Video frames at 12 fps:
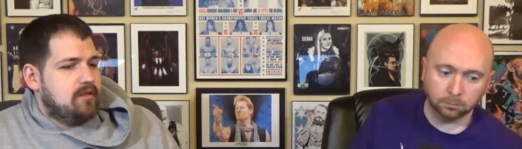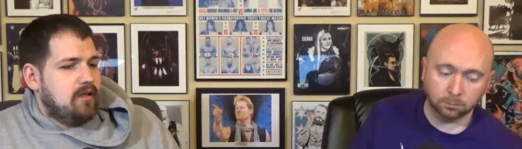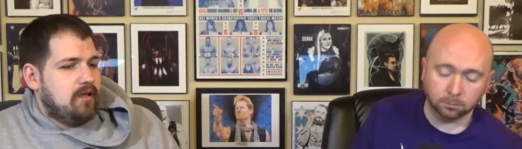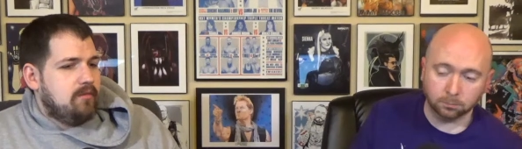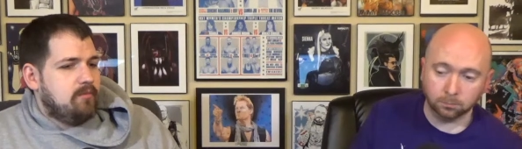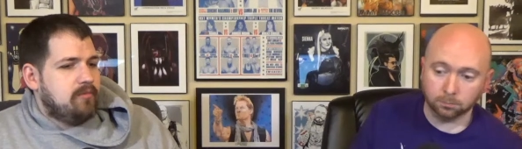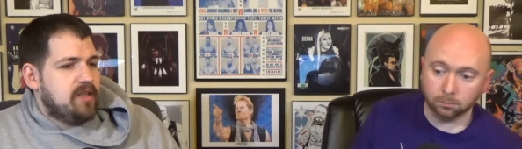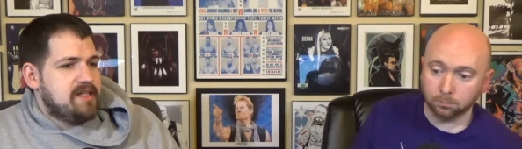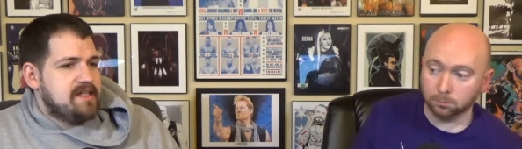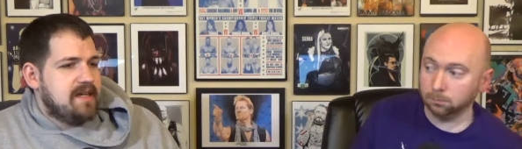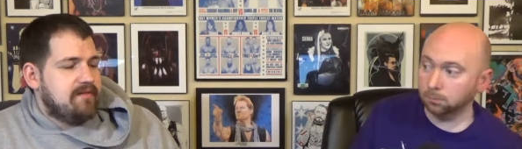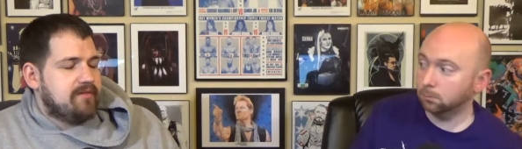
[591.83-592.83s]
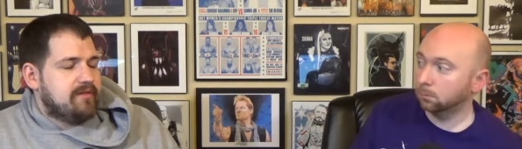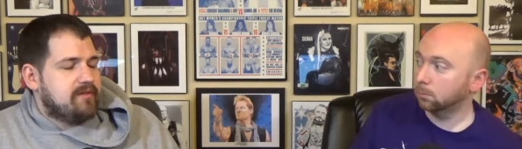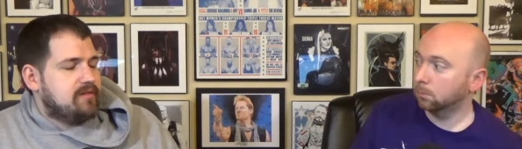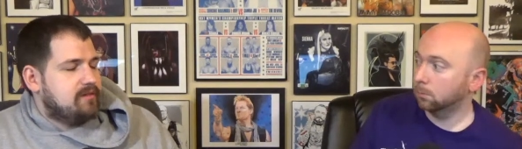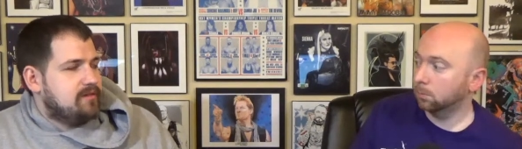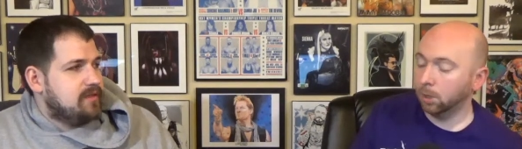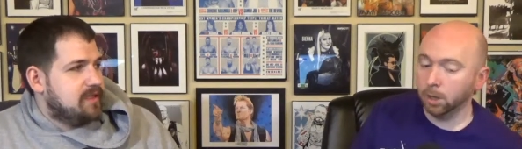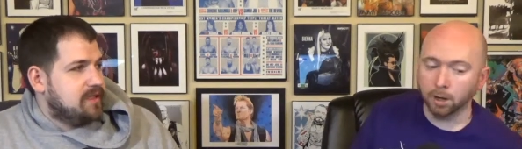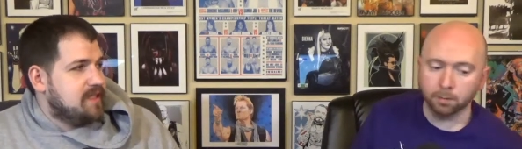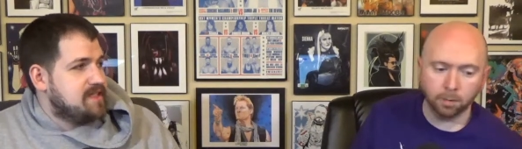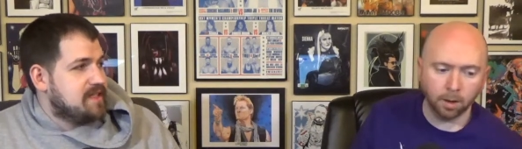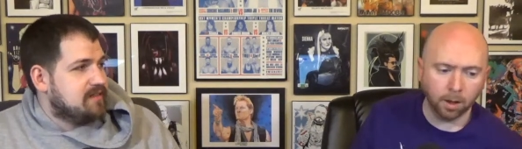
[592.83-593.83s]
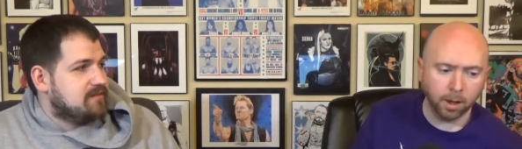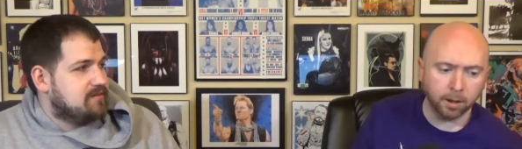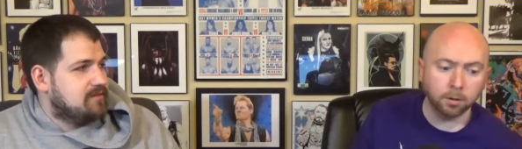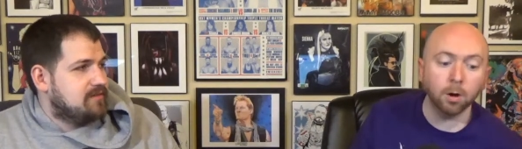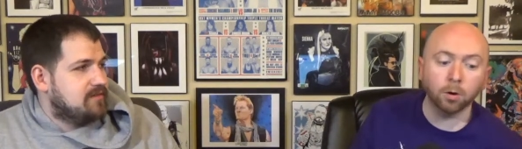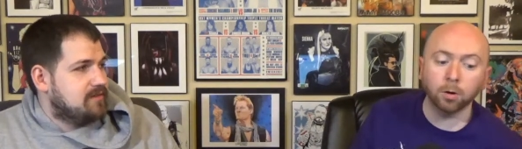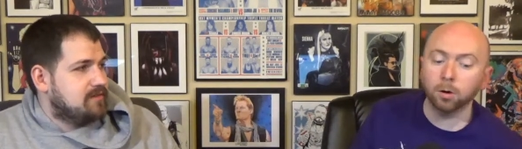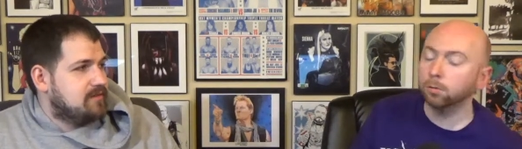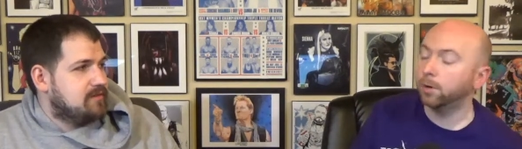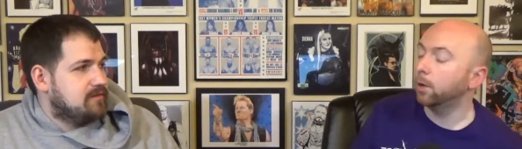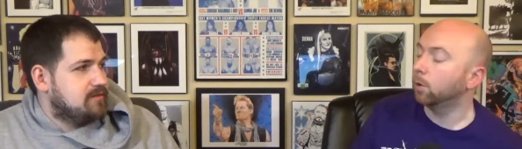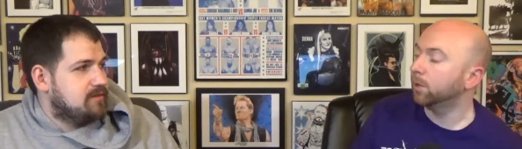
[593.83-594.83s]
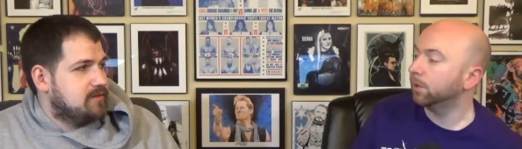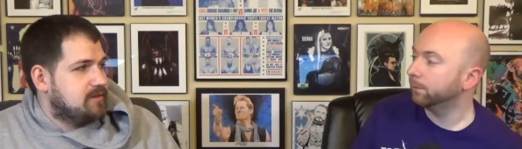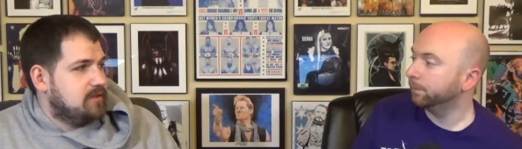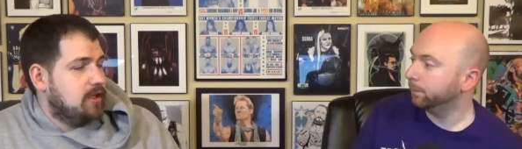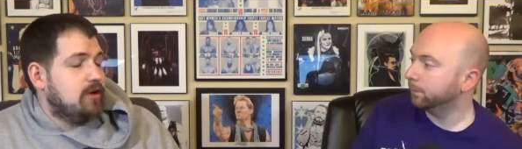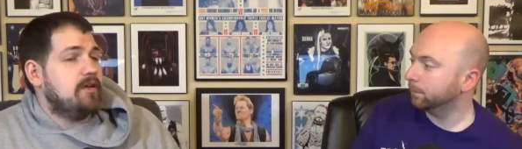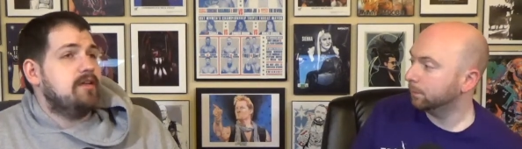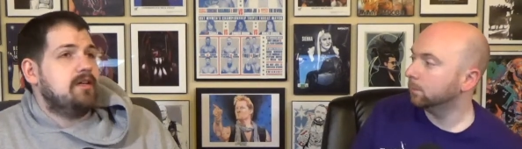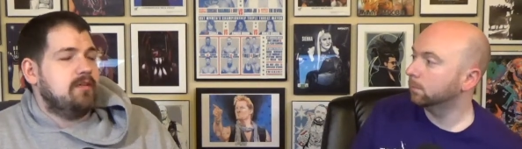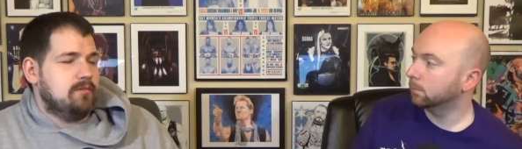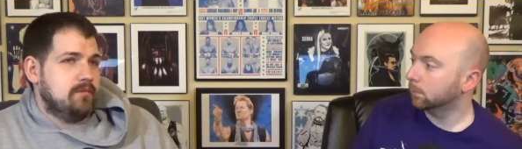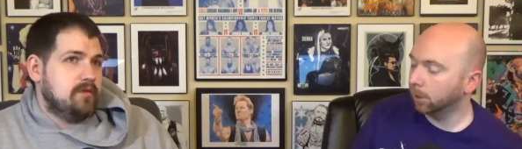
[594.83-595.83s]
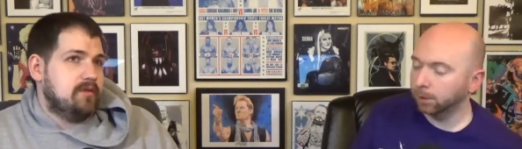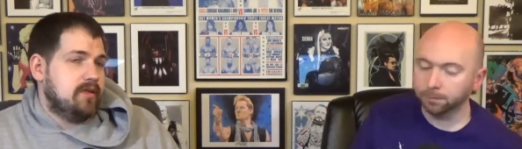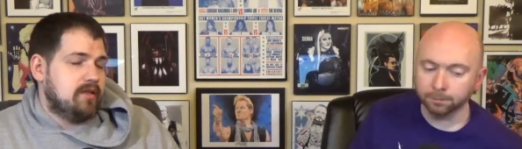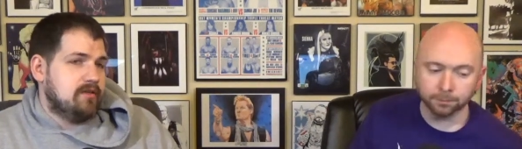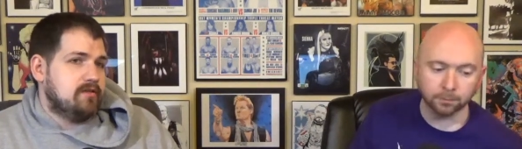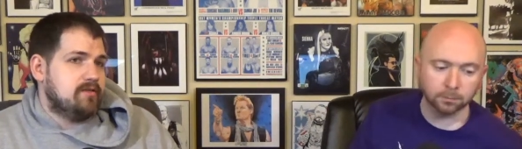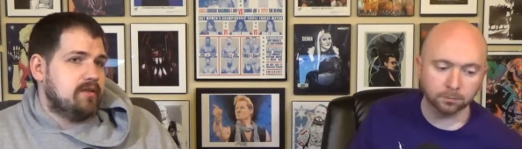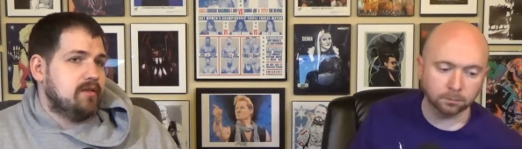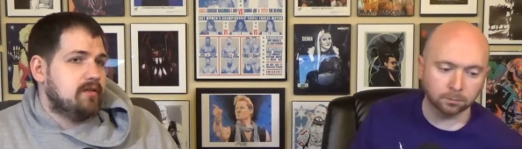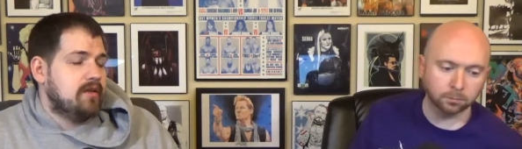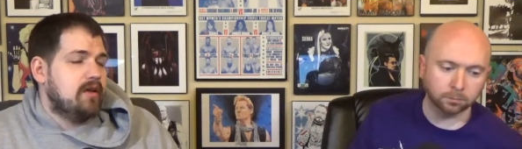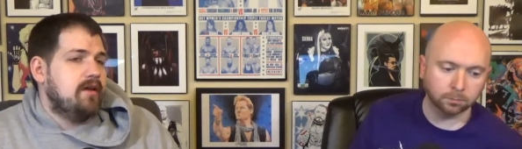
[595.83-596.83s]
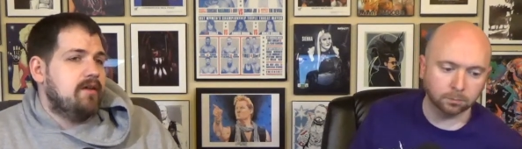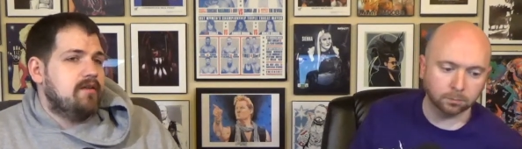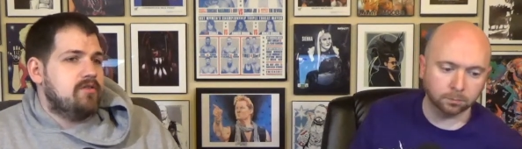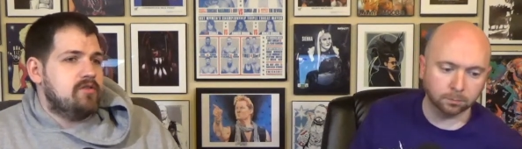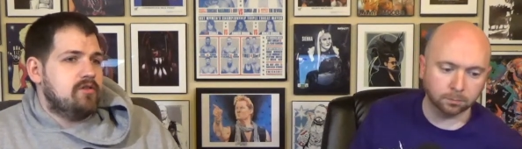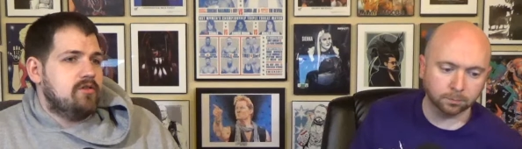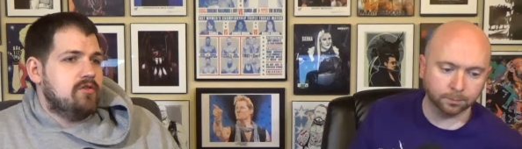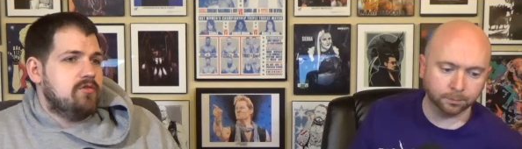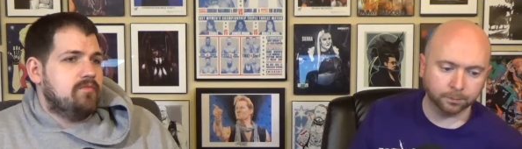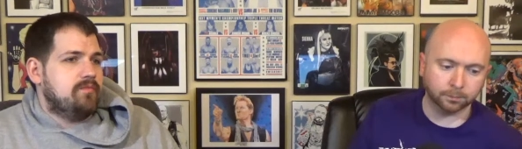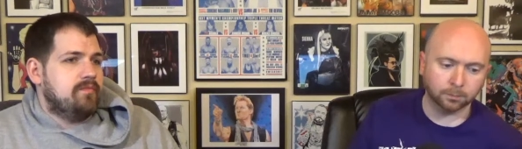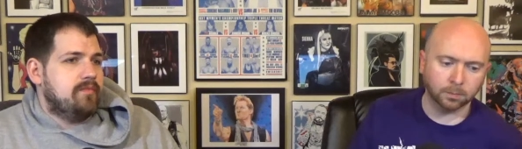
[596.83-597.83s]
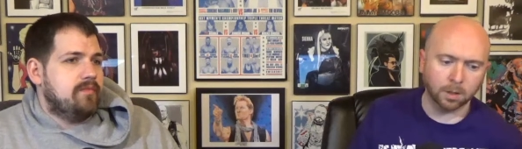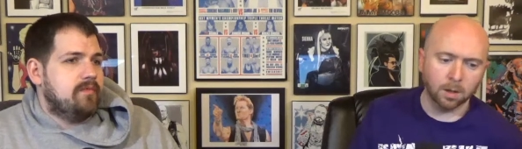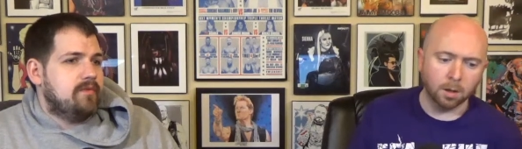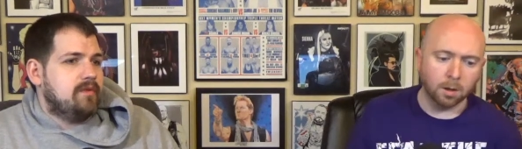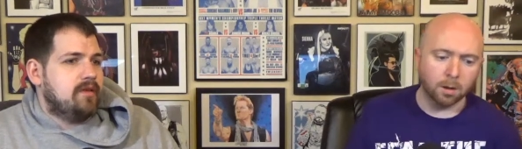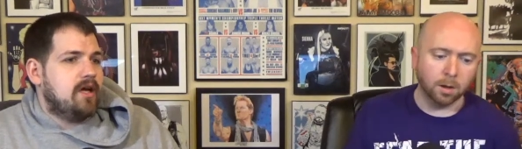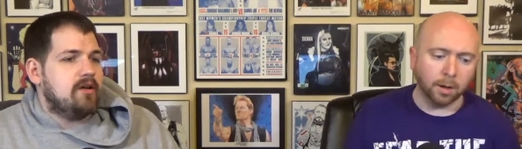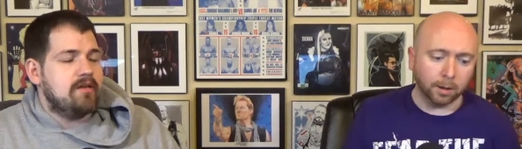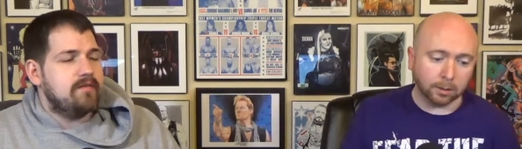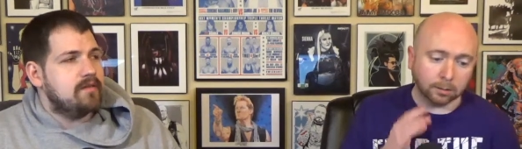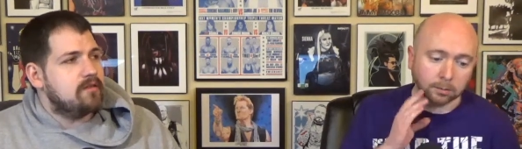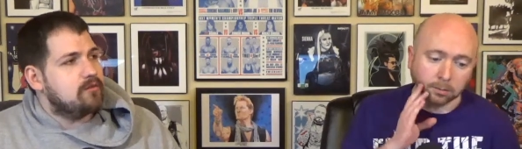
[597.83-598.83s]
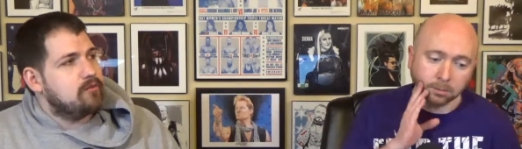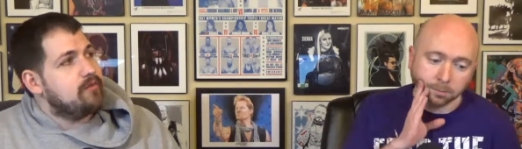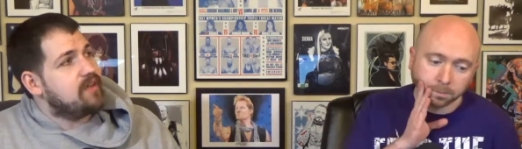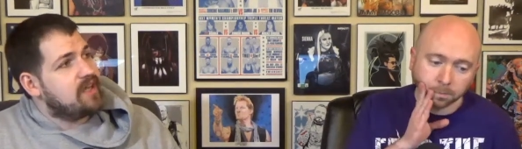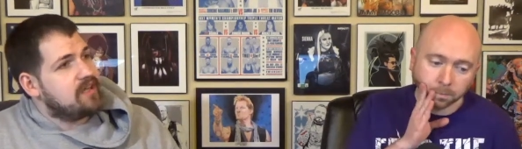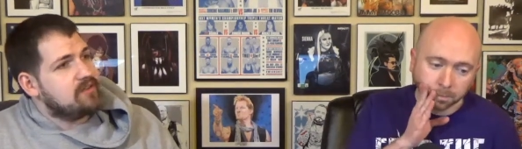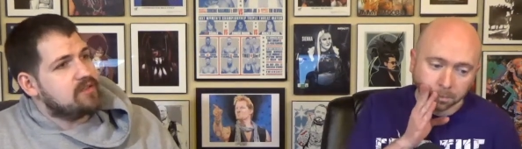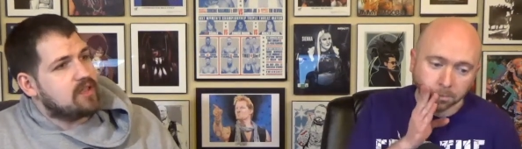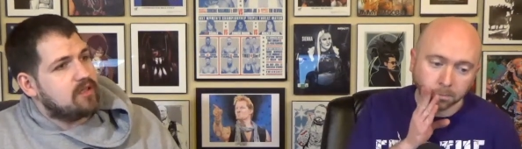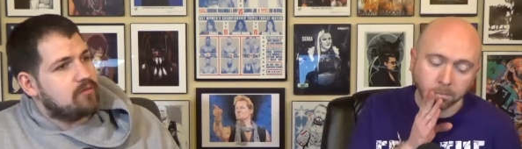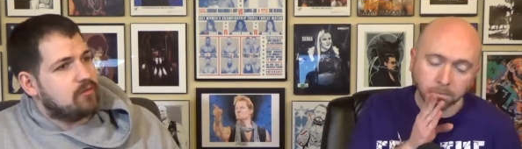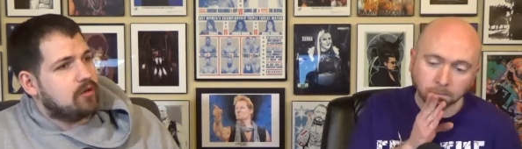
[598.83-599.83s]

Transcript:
Speaker 1: um, Lacey Evans. Yeah, that's it.
Speaker 2: And no, no, Naomi.
Speaker 1: Oh, and Naomi. Yeah, yeah, that's right. So I don't even know who the hell's on